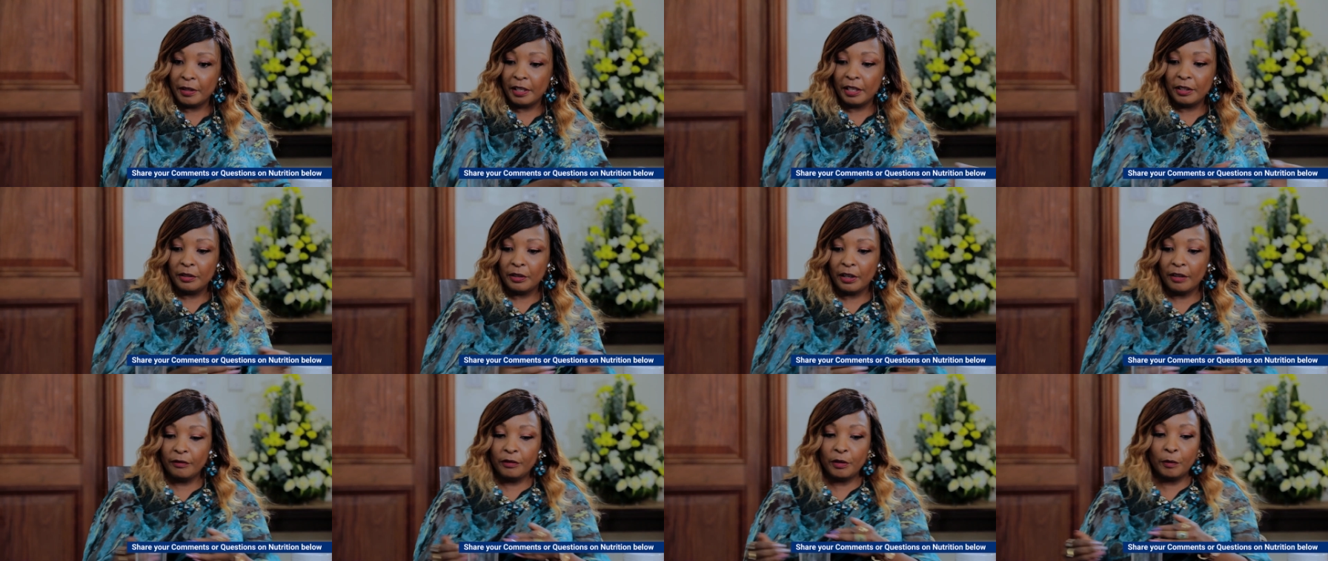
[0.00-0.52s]
and
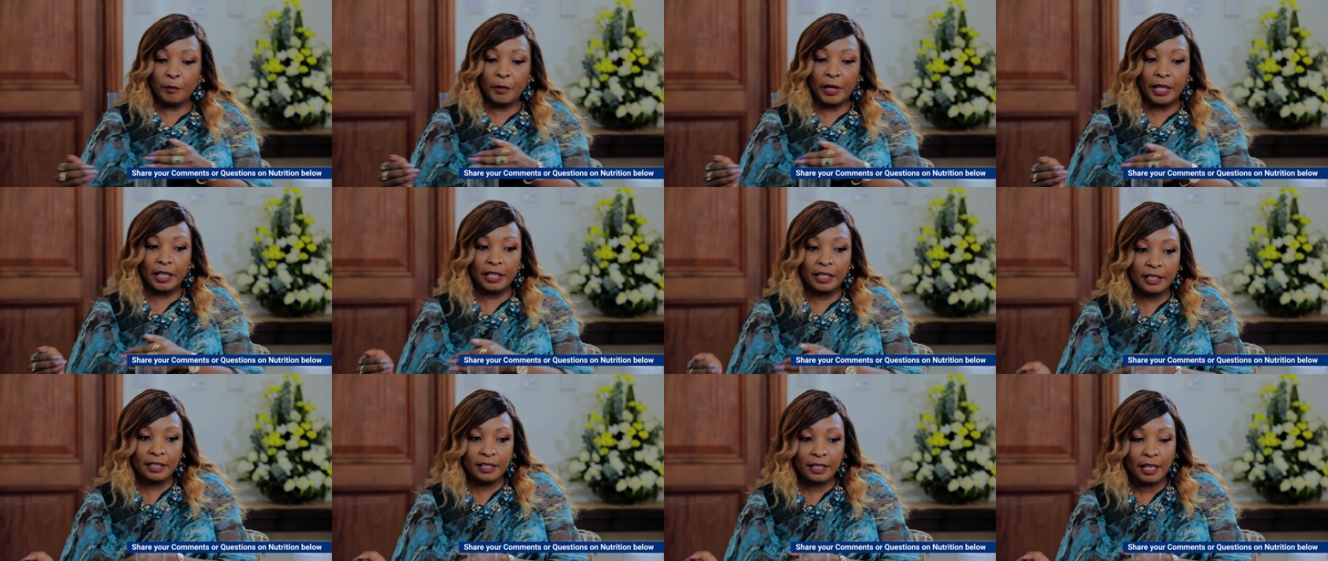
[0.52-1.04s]
then you have your
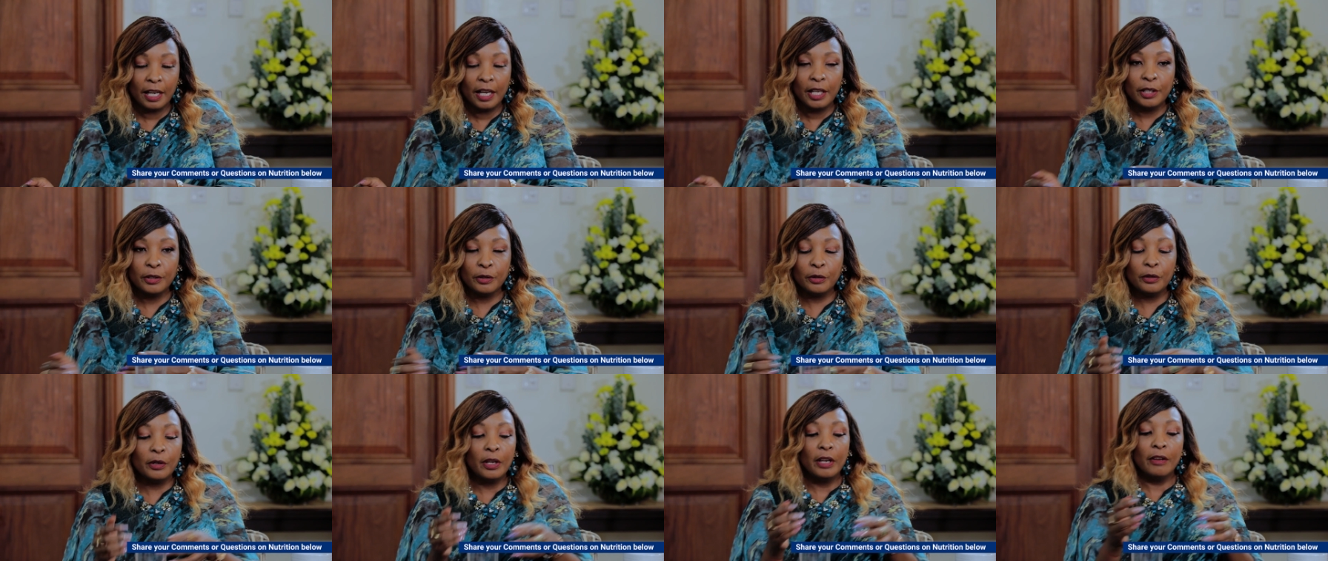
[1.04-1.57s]
magnesium.
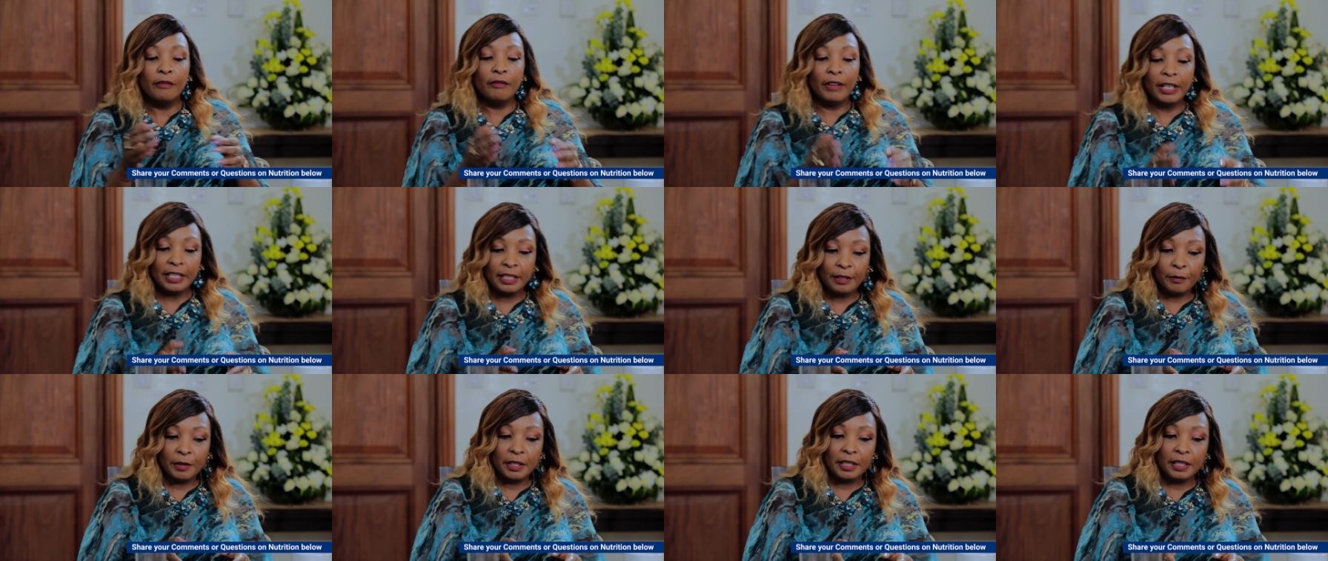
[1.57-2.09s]

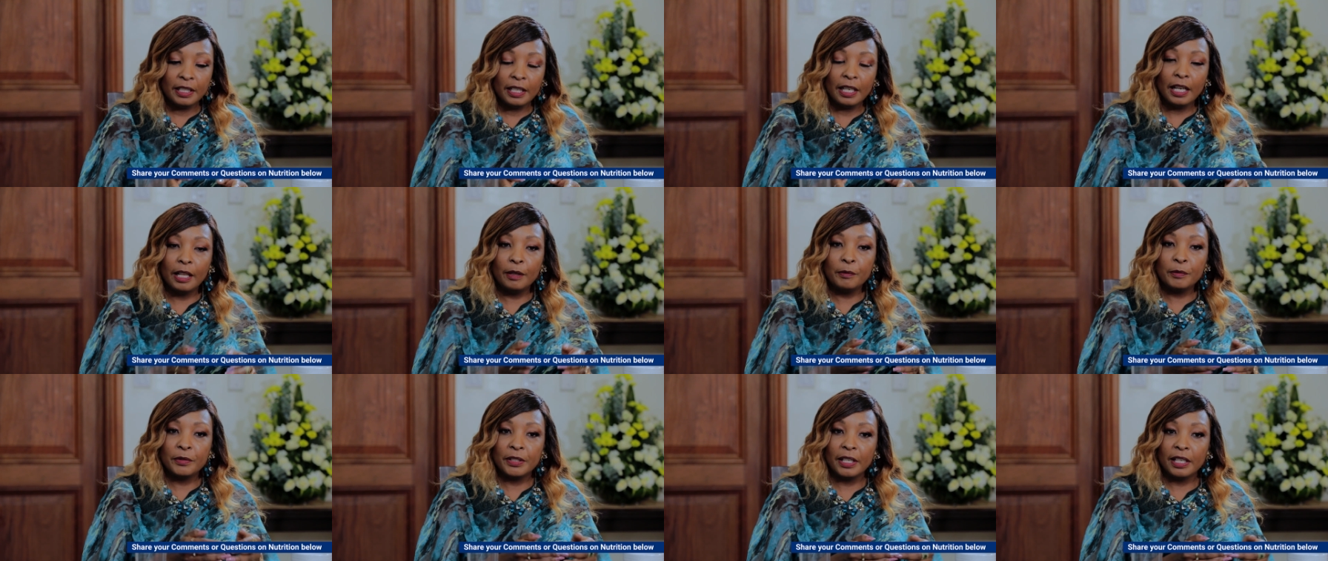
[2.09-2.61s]
Vitamin D
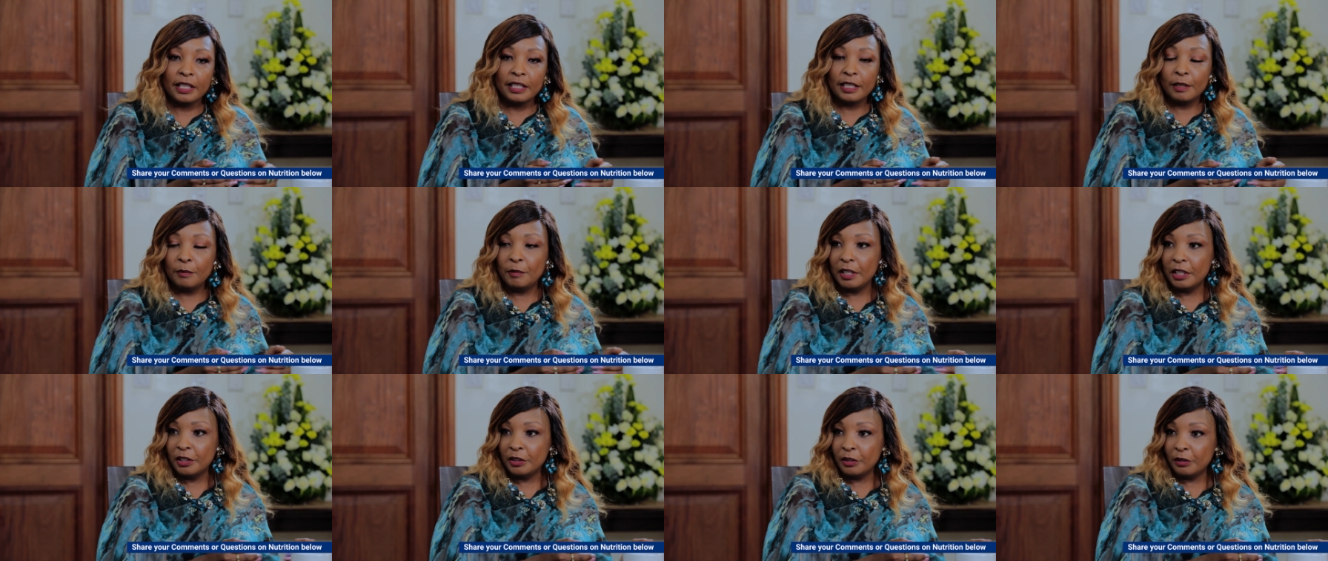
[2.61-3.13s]
helps the
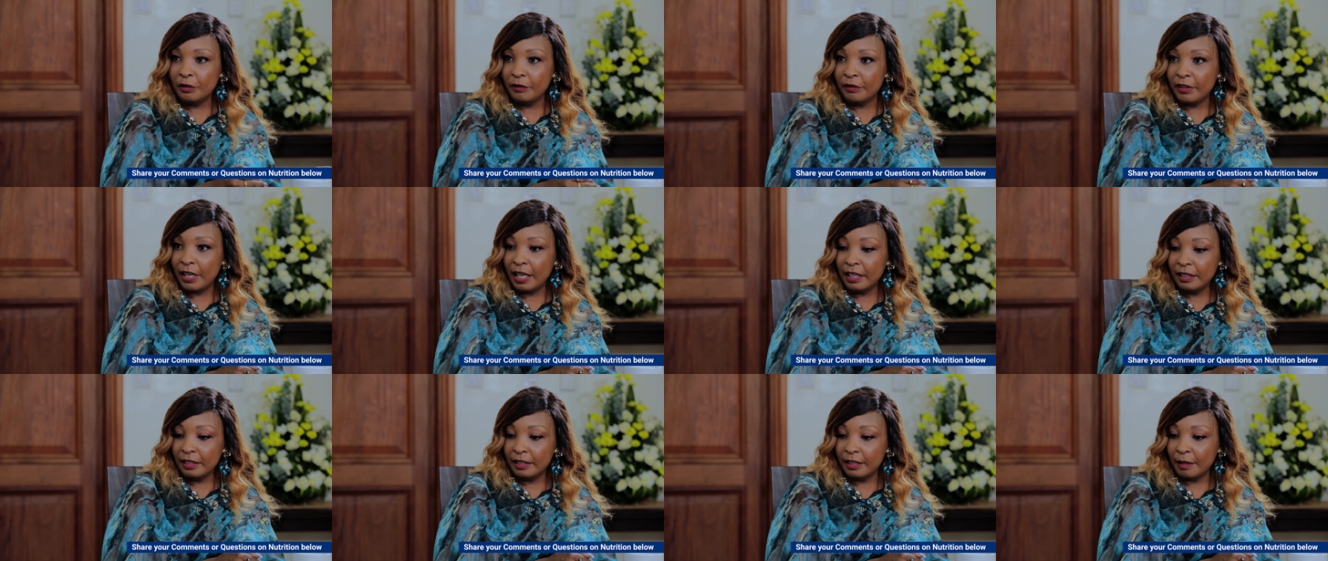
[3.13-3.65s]
assimilation of
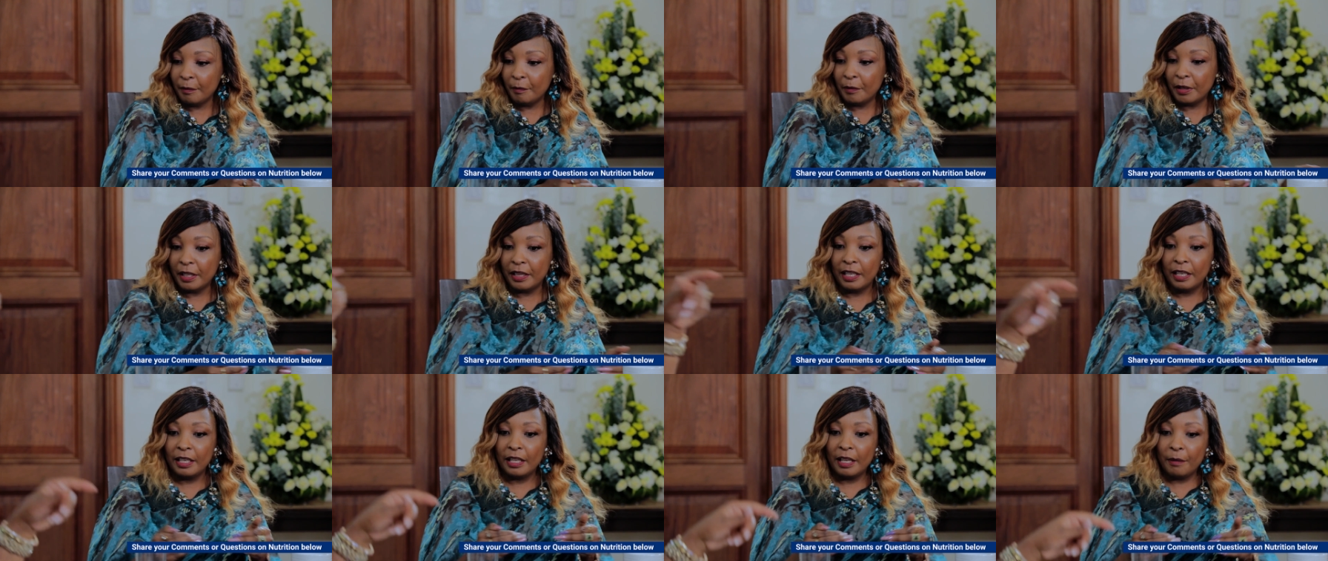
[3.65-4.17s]
calcium,
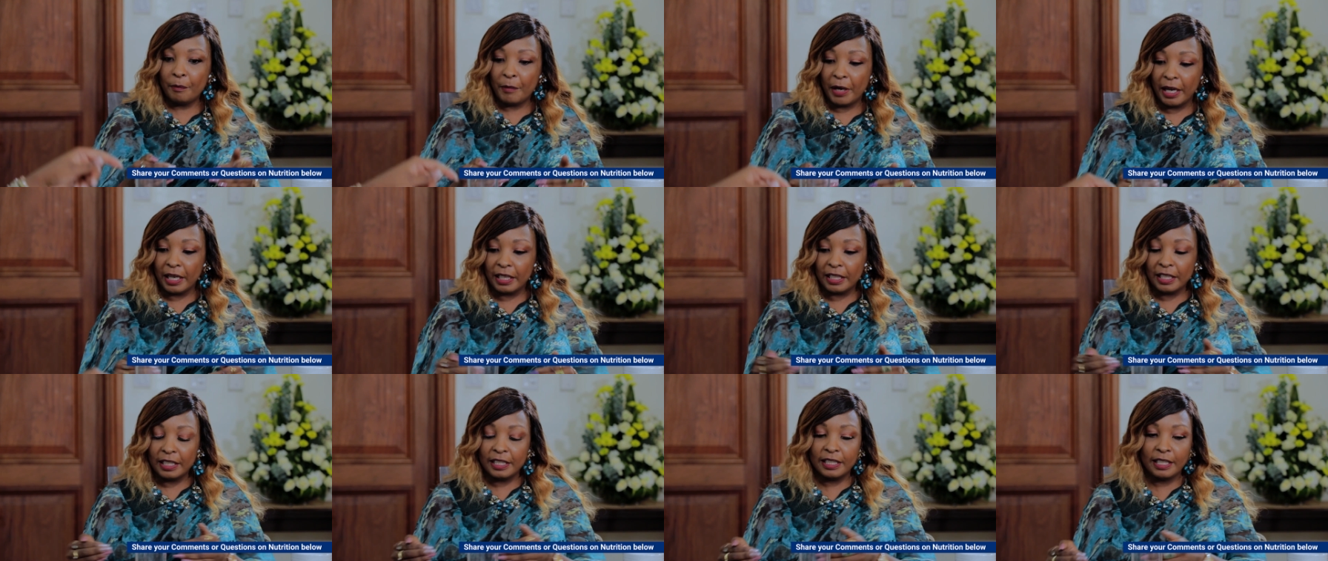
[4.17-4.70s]
and then the
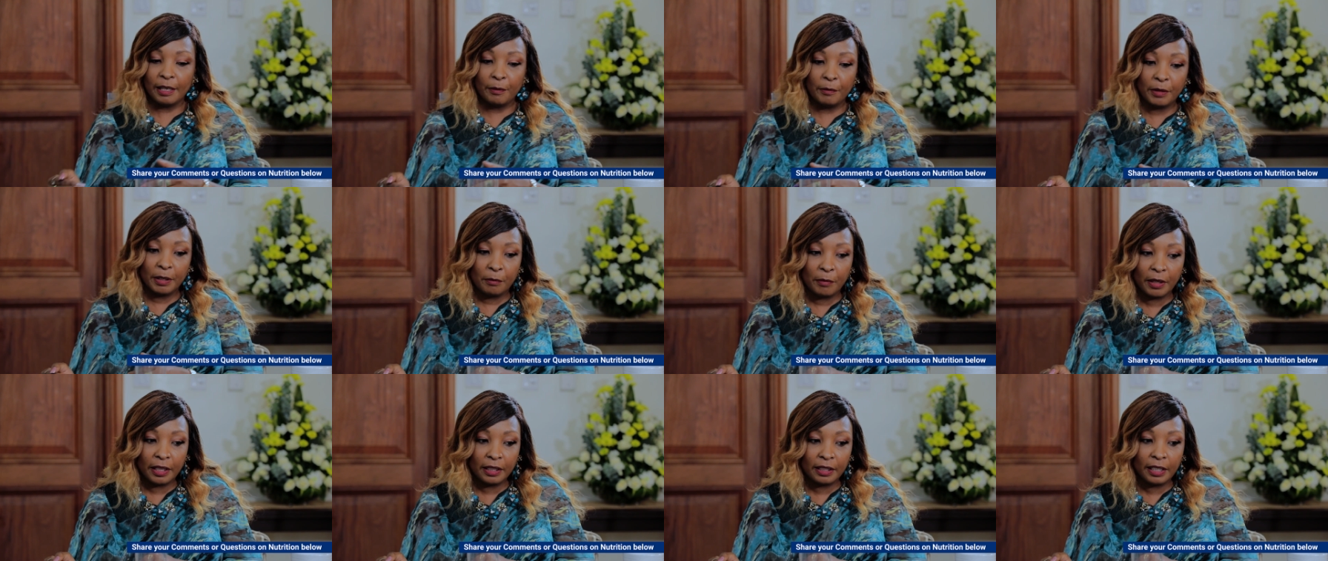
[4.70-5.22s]
magnesium
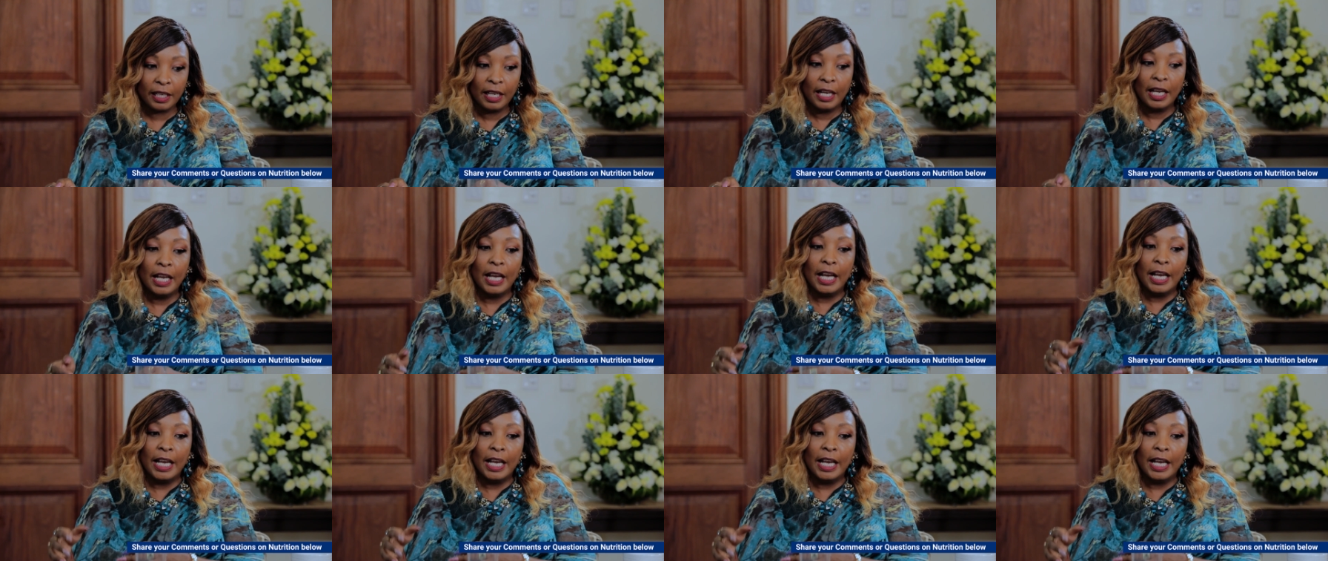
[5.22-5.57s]
in milk